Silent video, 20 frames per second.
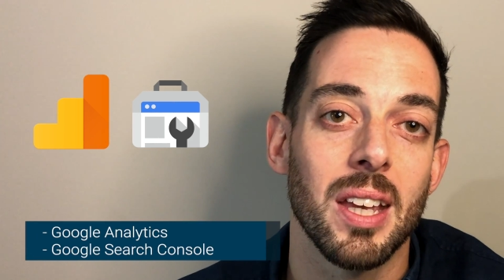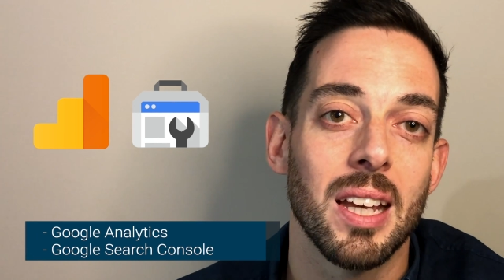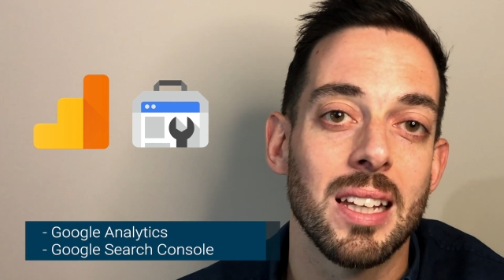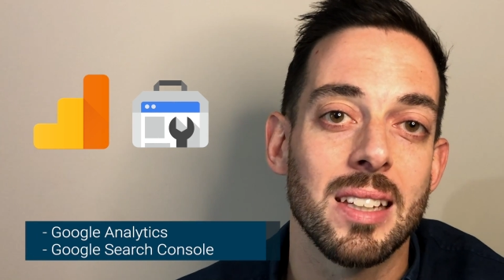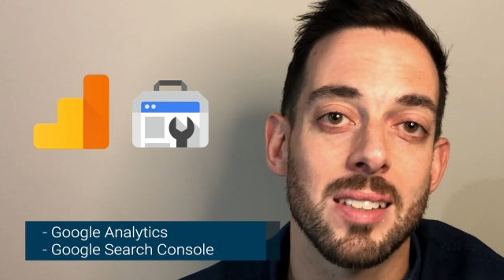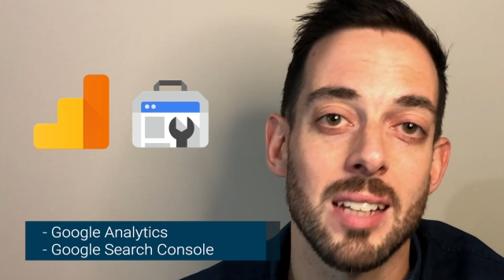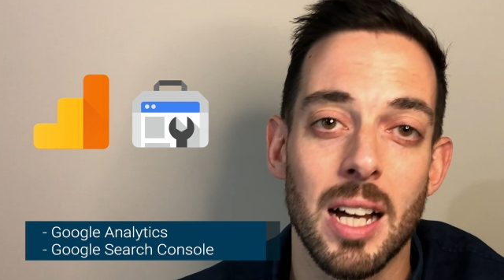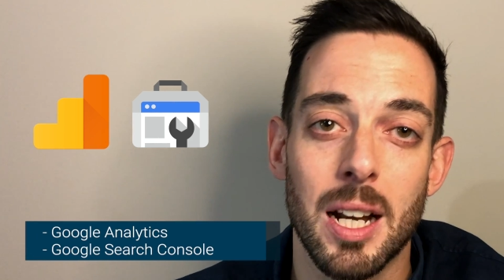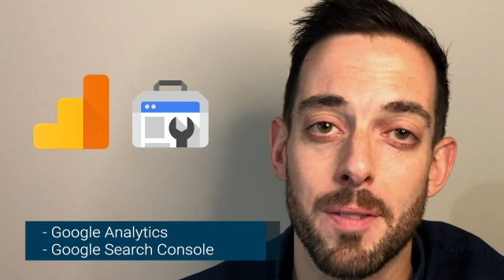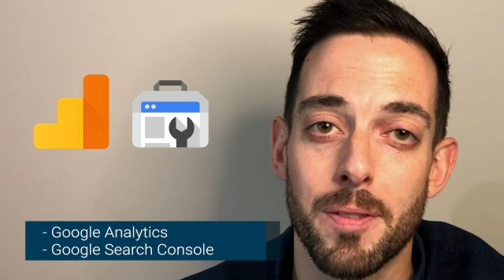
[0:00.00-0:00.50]

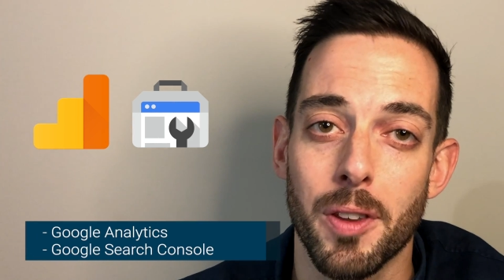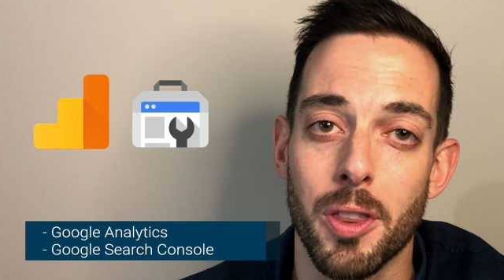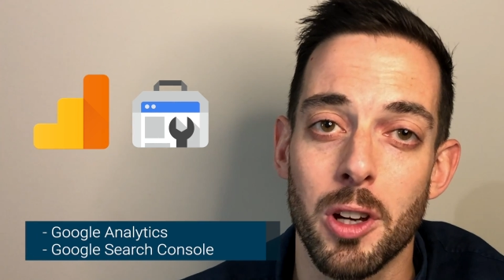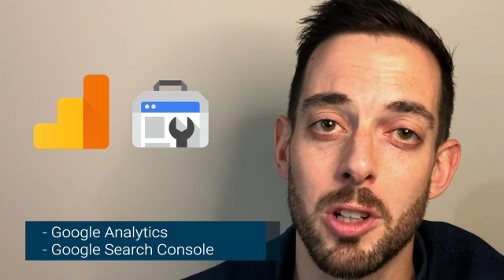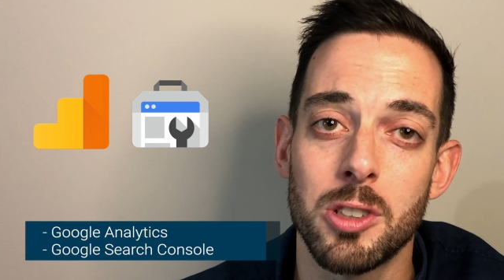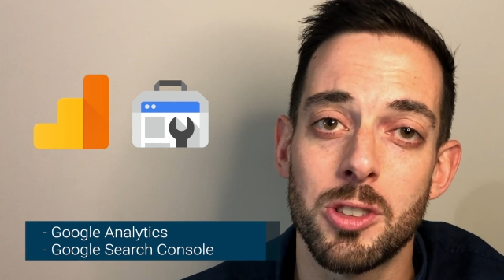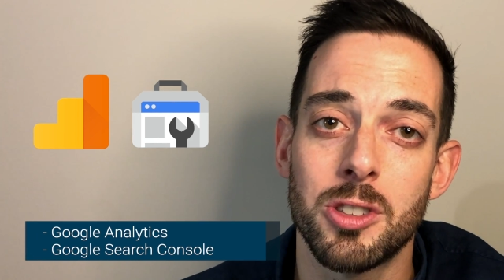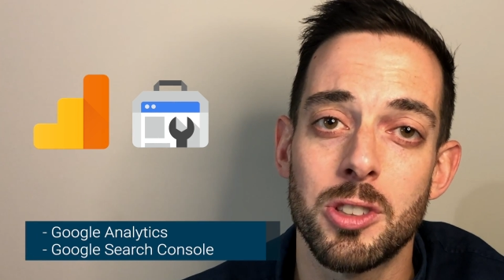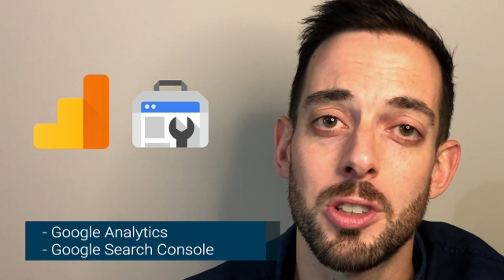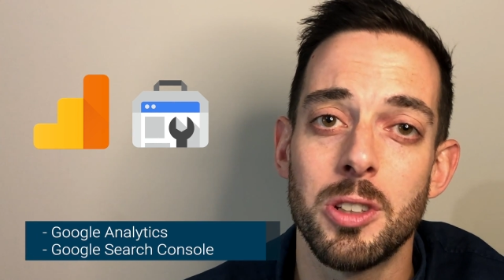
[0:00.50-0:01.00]
Sign up for
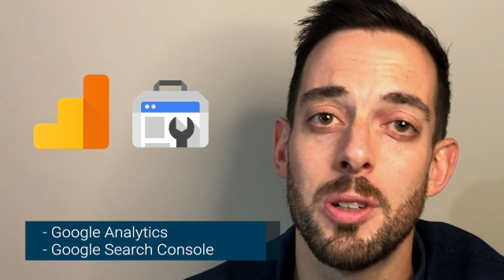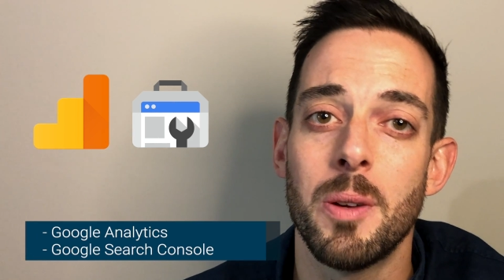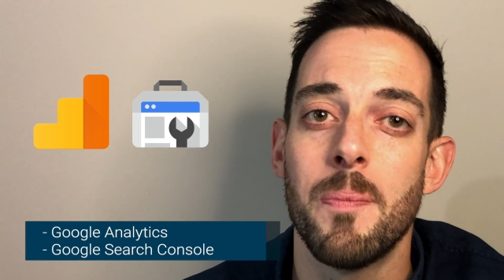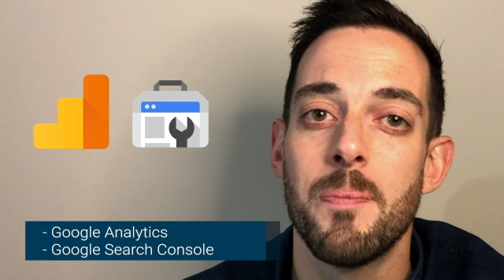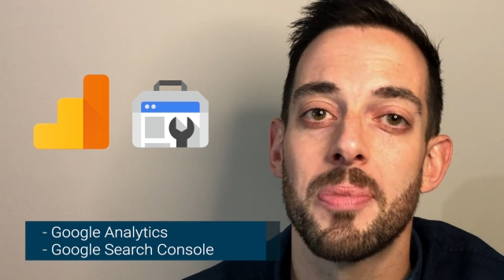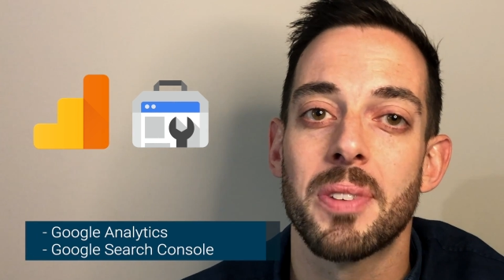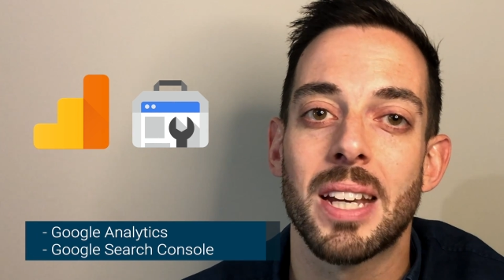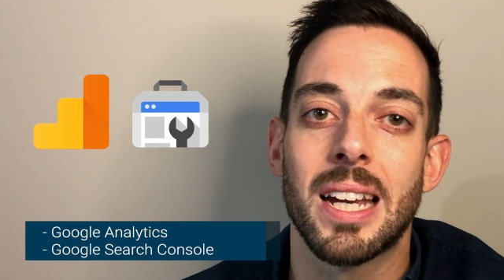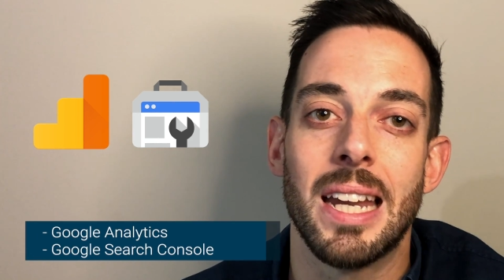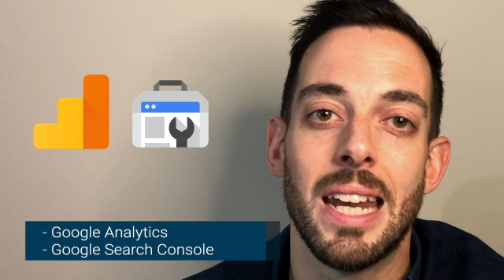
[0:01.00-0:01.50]
those two,
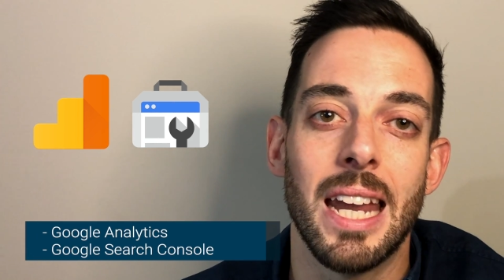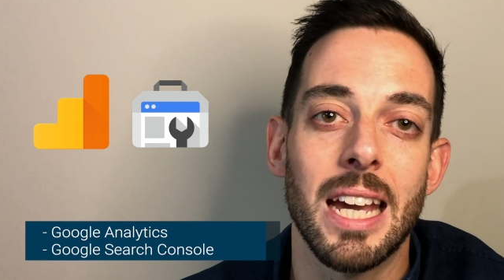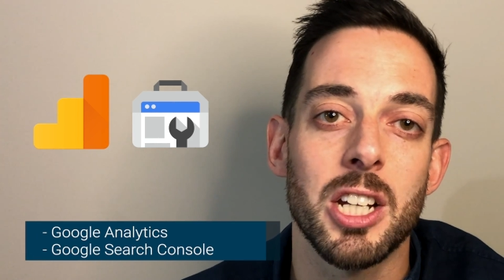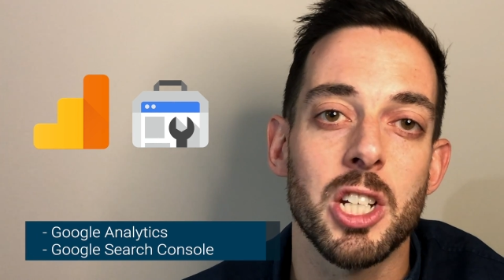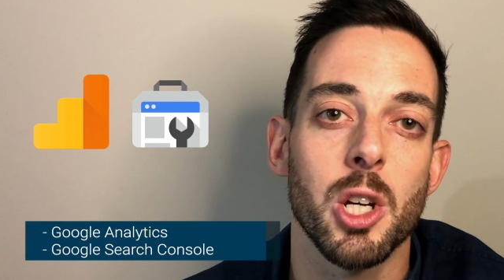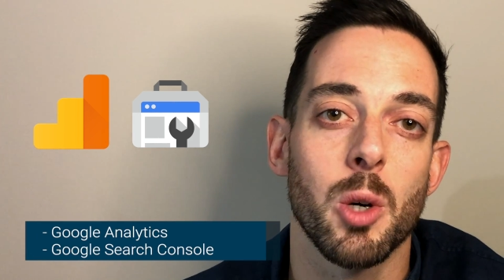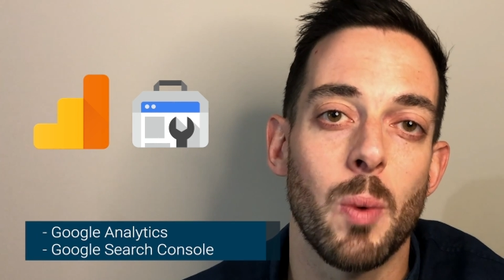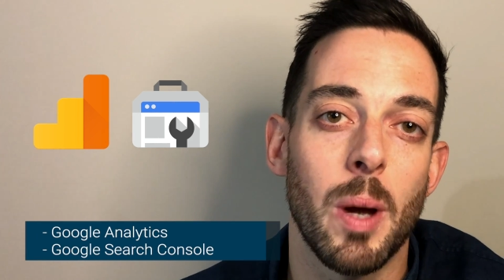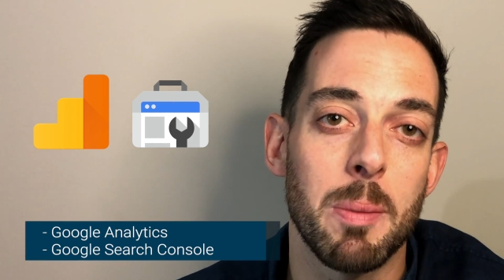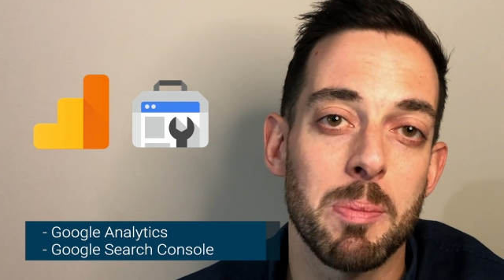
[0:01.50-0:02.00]
connect
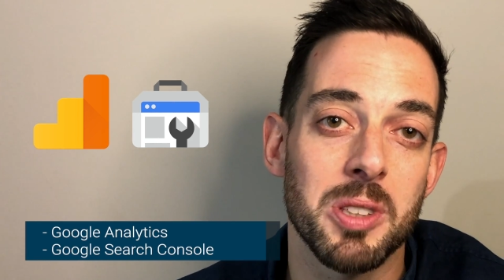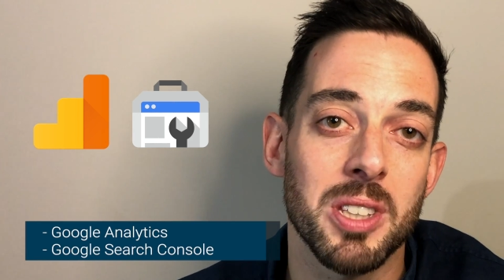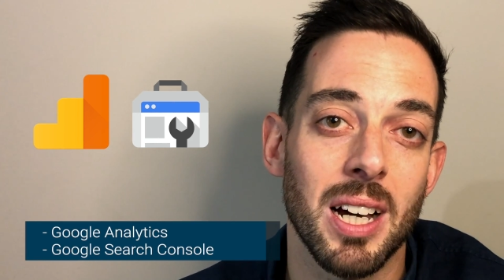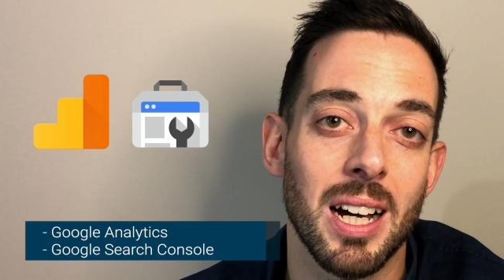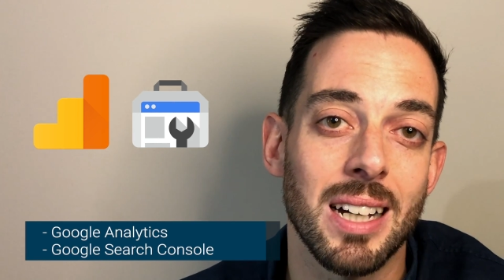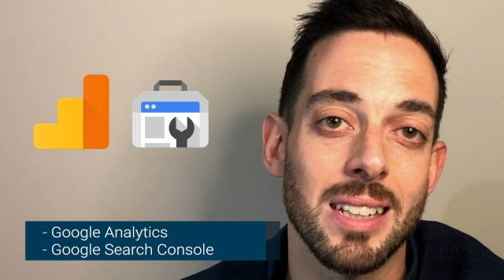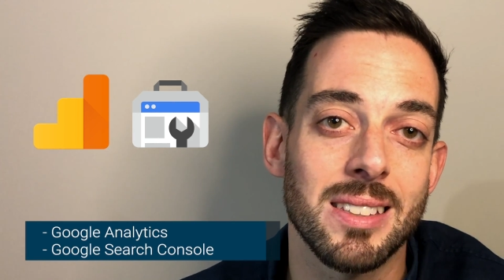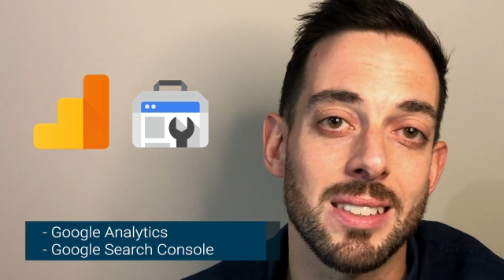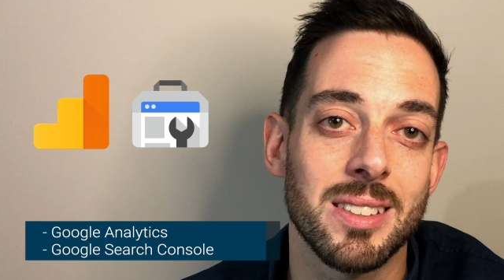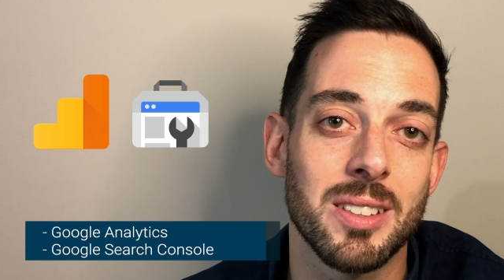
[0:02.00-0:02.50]
your
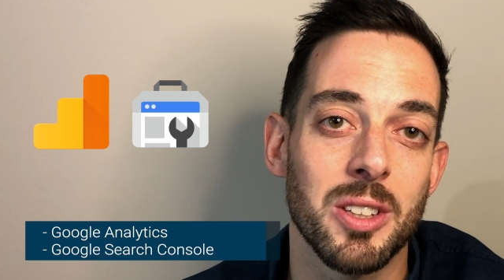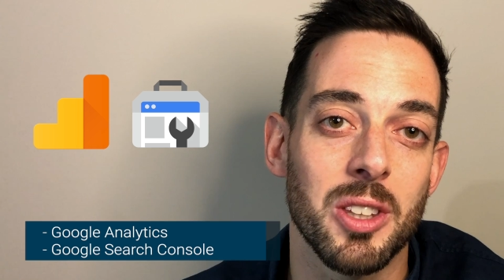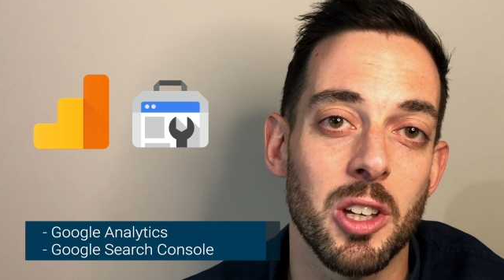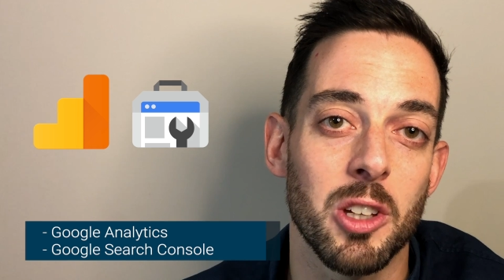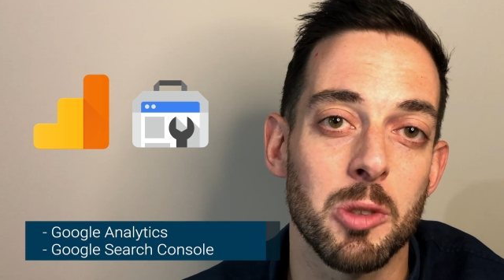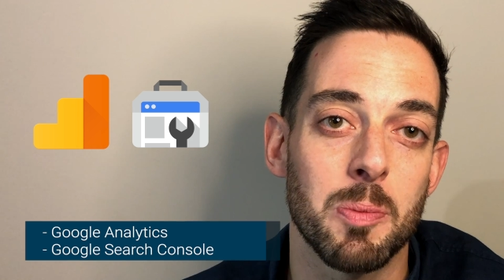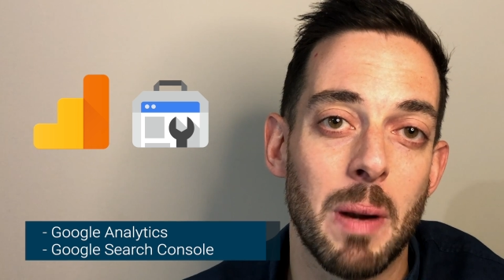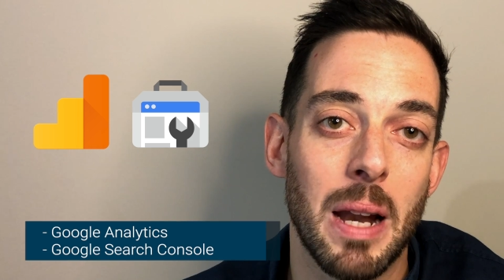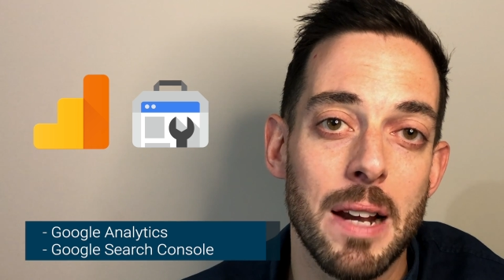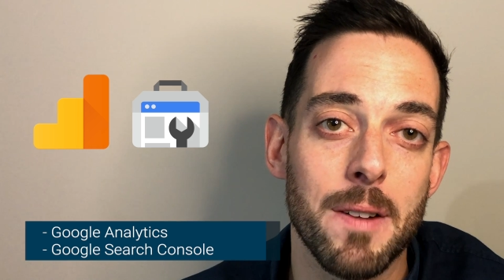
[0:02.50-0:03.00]
websites to
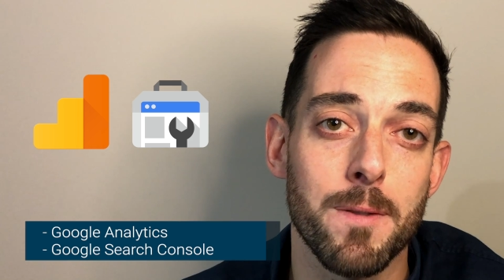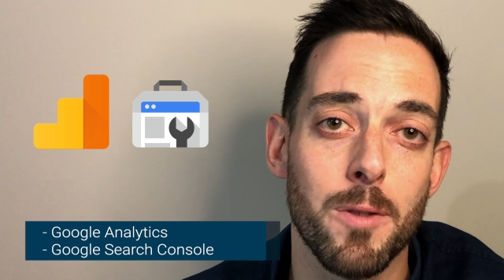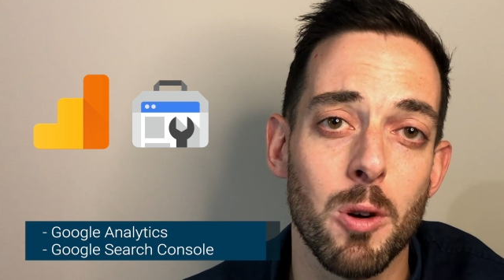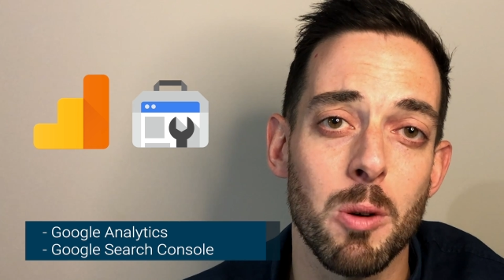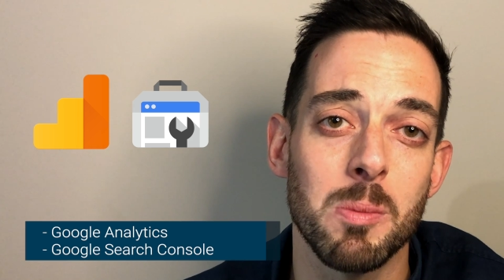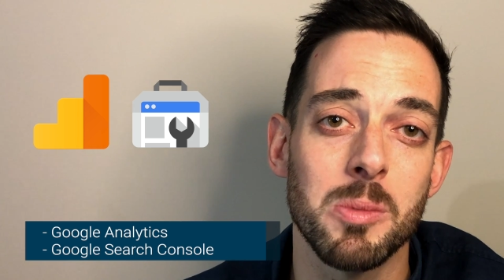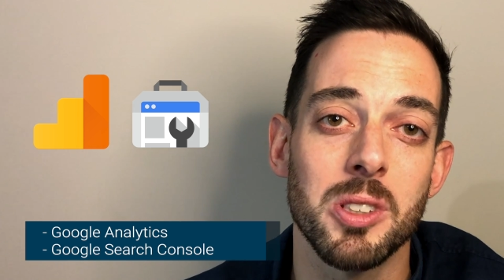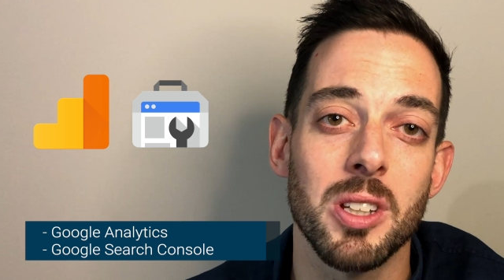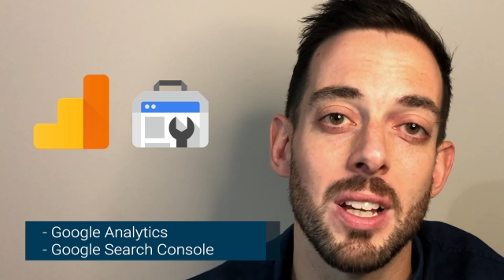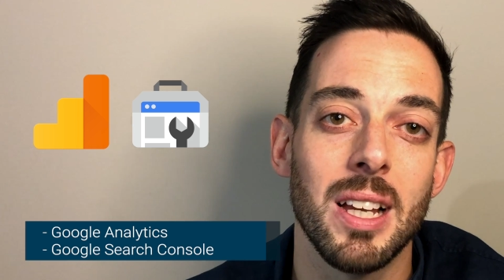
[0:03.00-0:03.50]
those
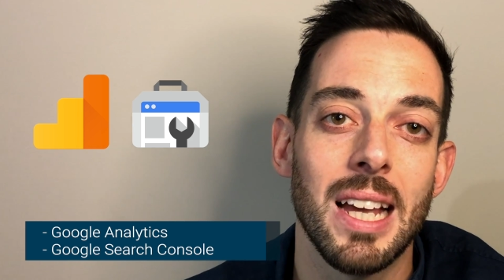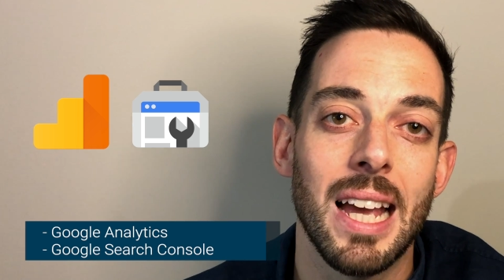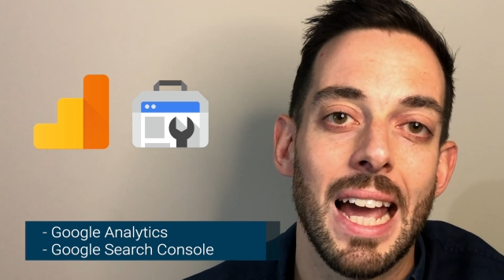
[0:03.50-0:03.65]
platforms,